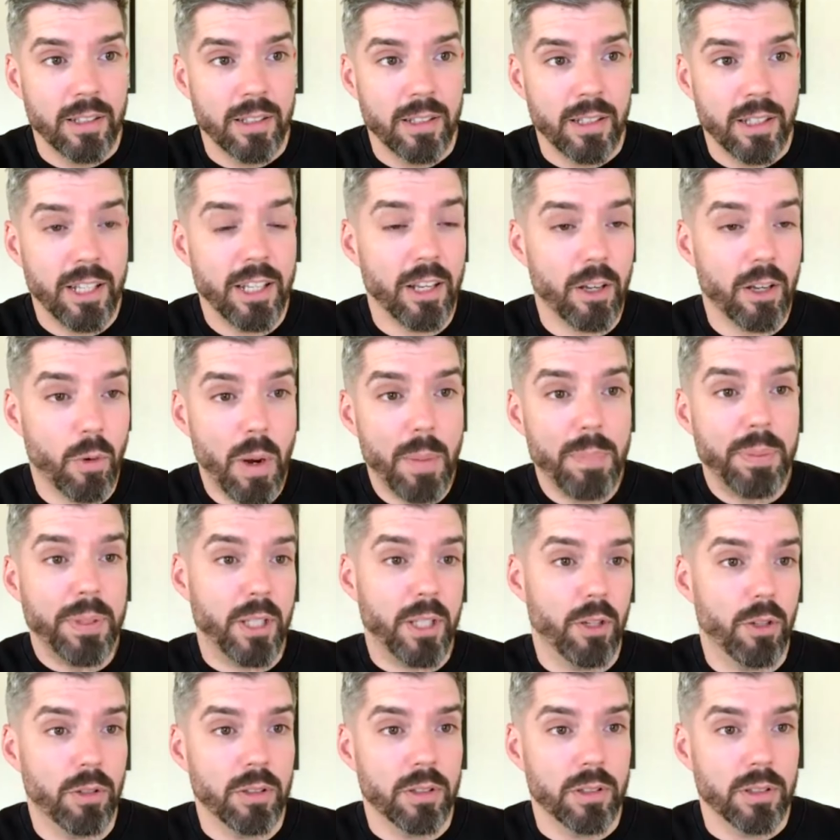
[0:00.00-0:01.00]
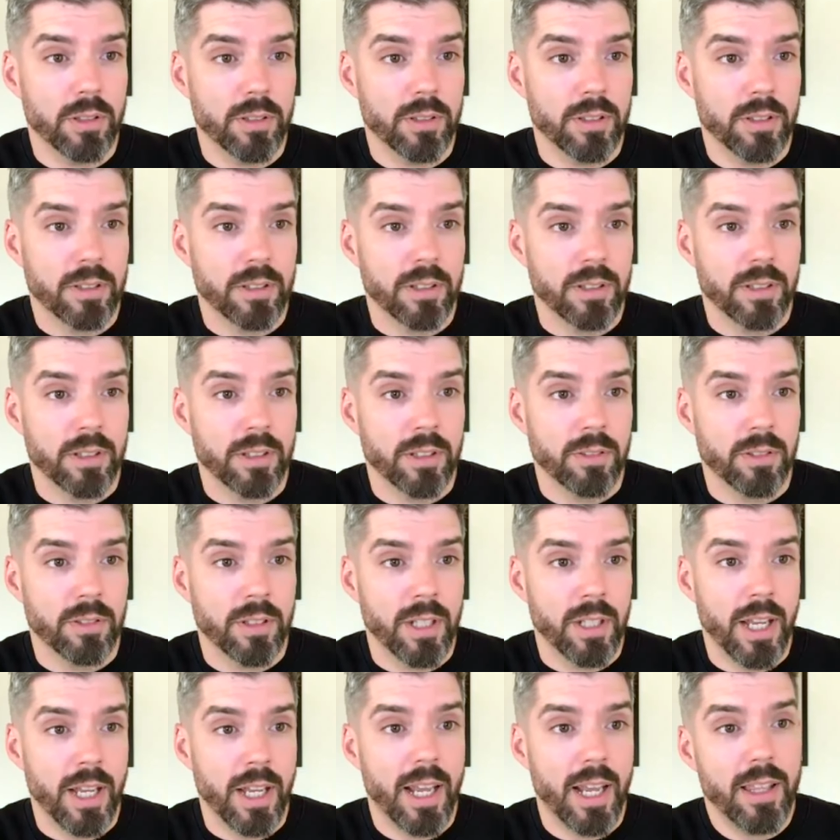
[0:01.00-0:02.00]
He equips you.
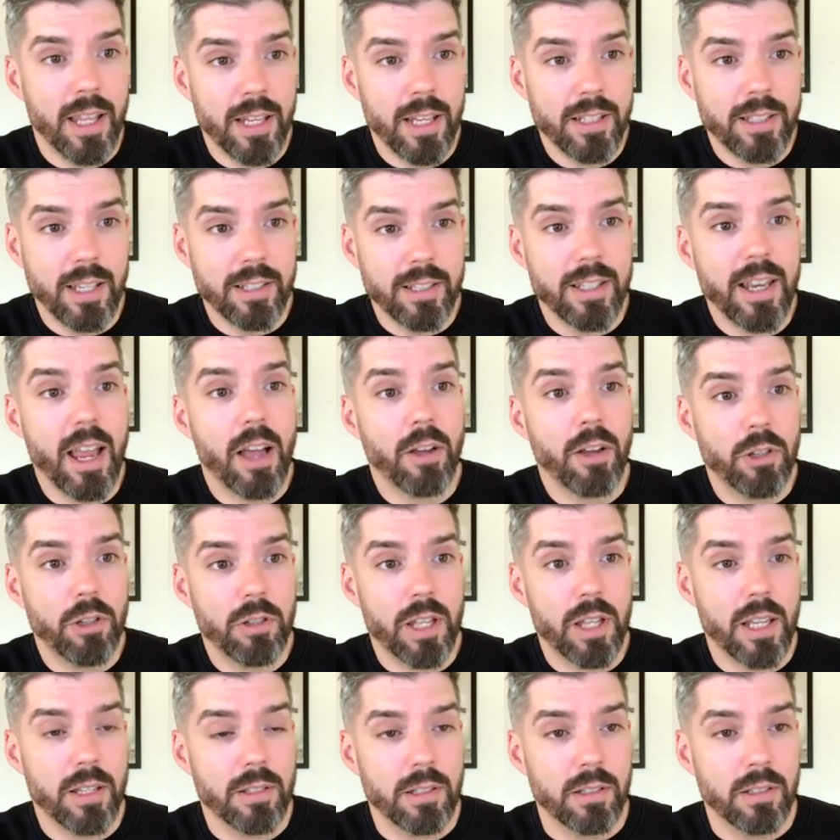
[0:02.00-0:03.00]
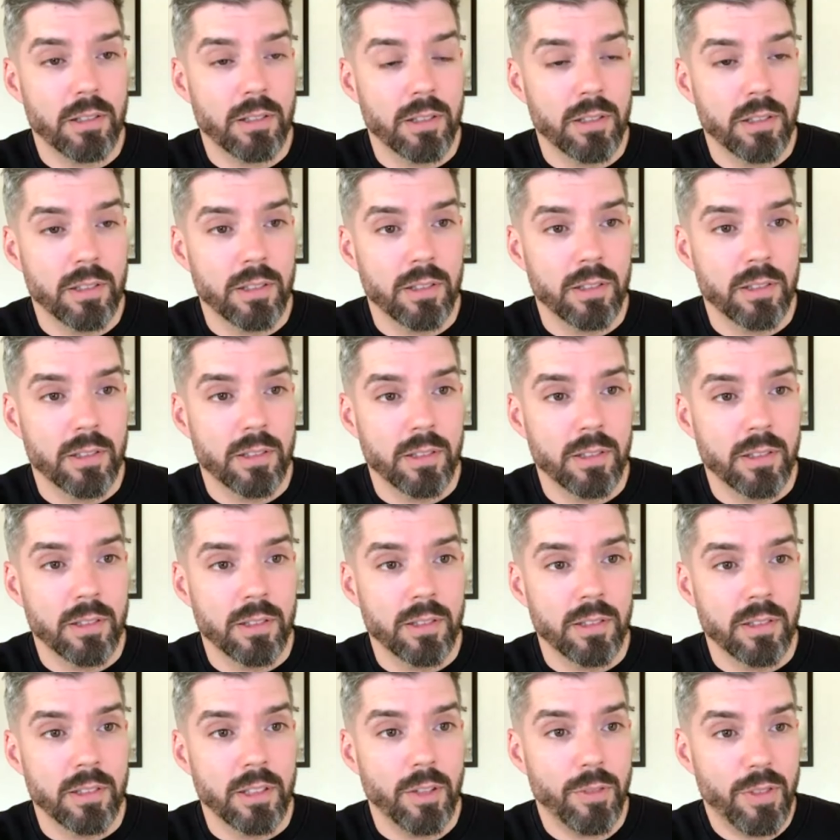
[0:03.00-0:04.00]
And then he says, now do this.
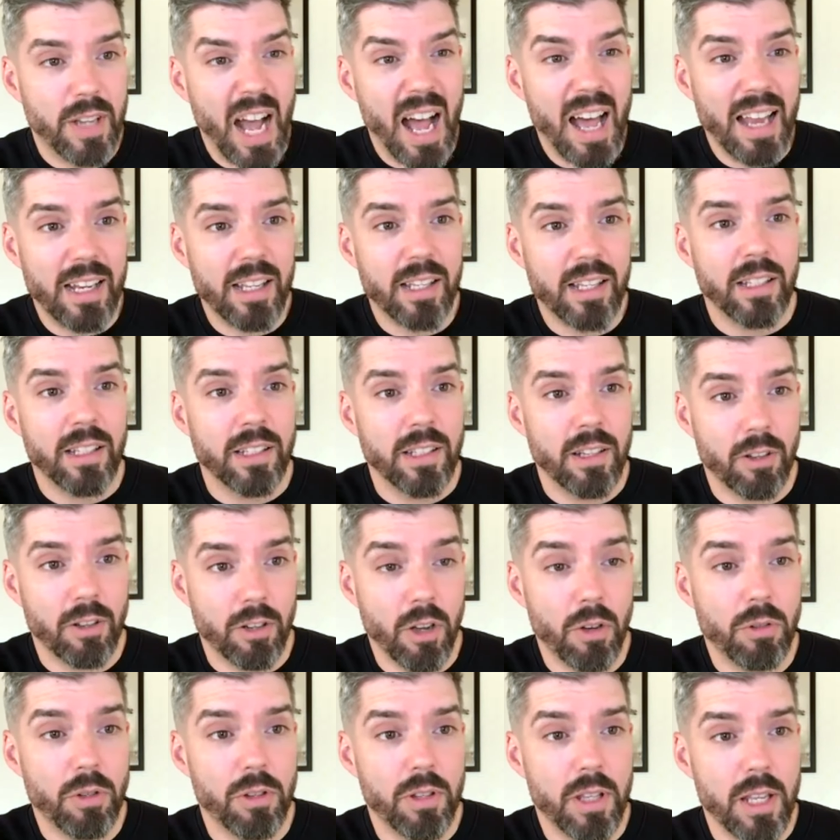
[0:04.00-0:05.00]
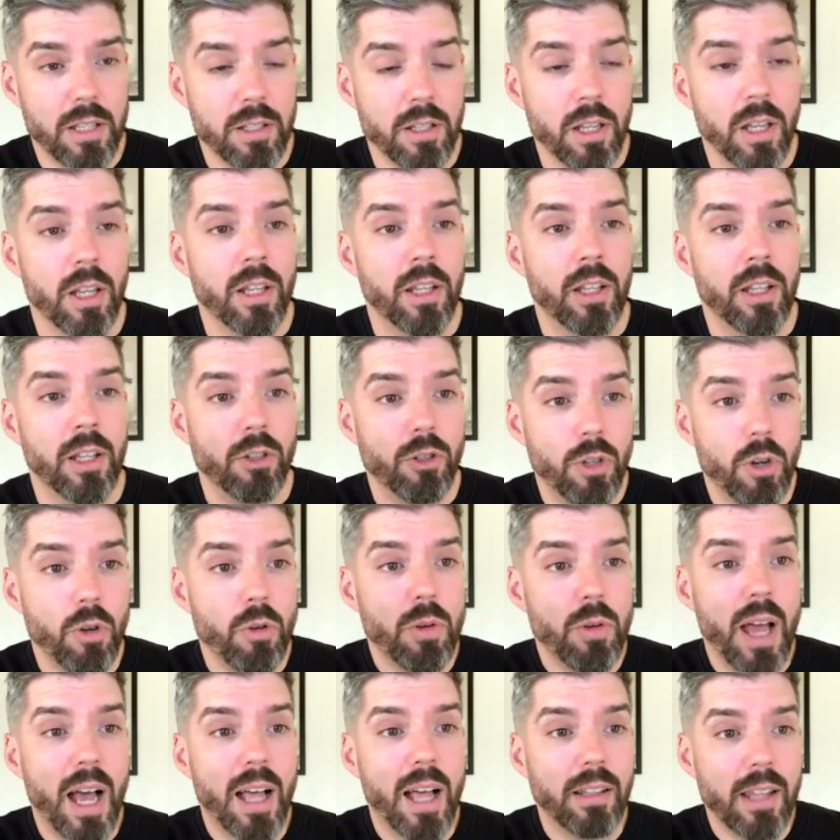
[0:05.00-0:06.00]
You've got it. Now go do this. Do
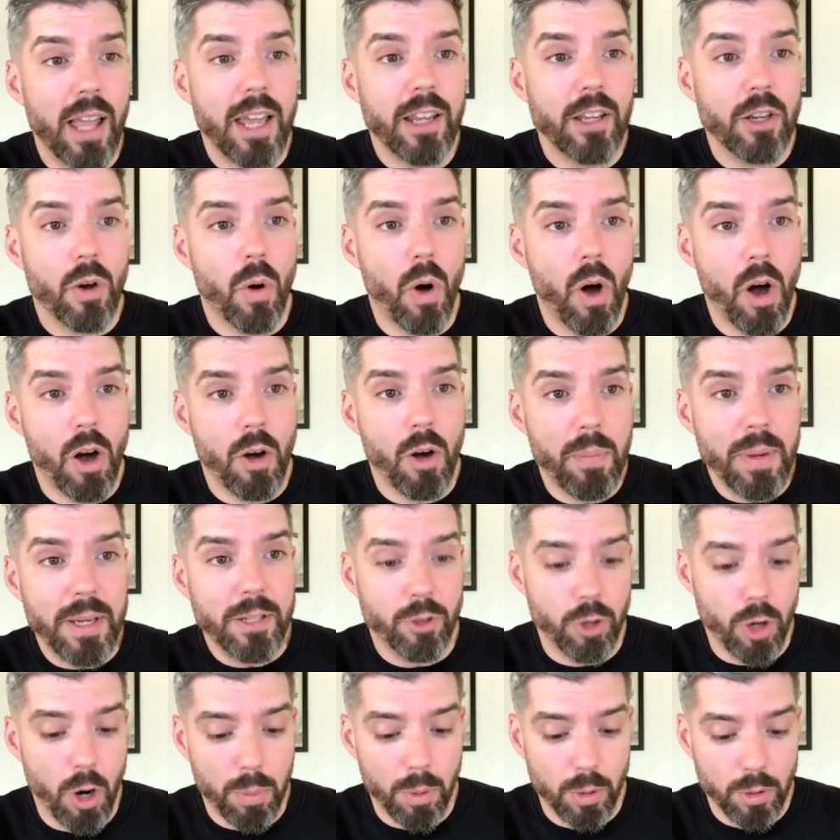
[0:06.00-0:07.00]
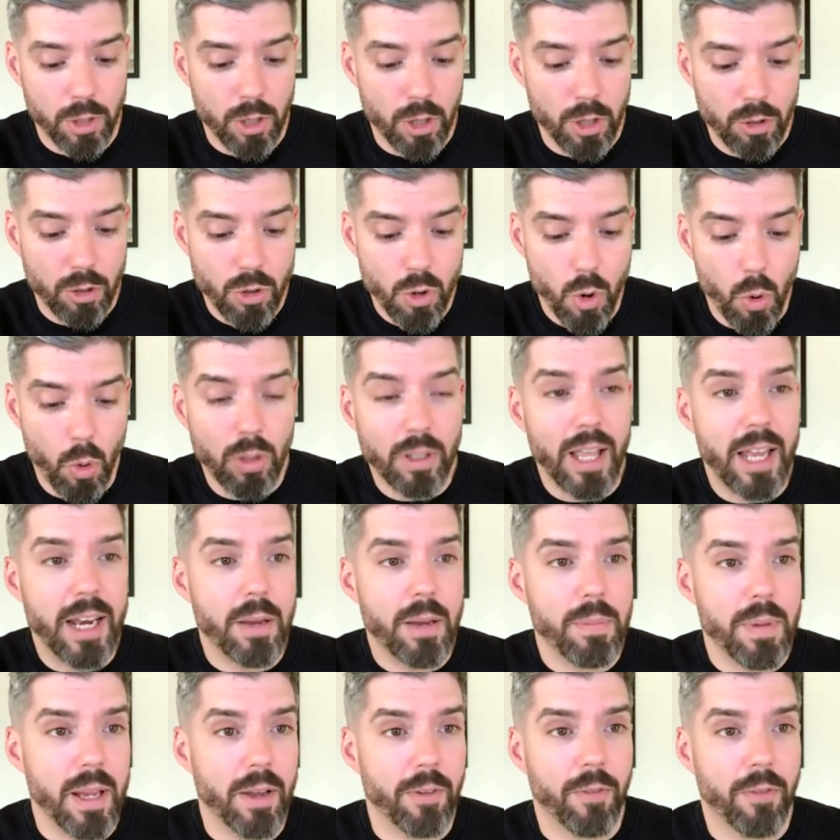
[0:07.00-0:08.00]
not let your heart be troubled, nor let
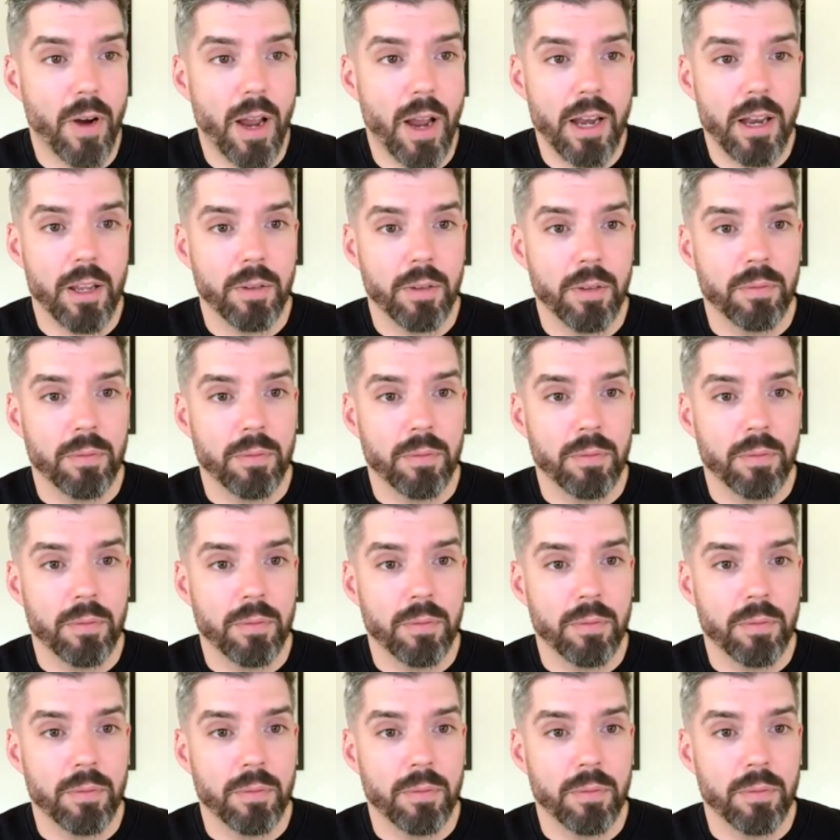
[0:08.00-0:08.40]
it be afraid.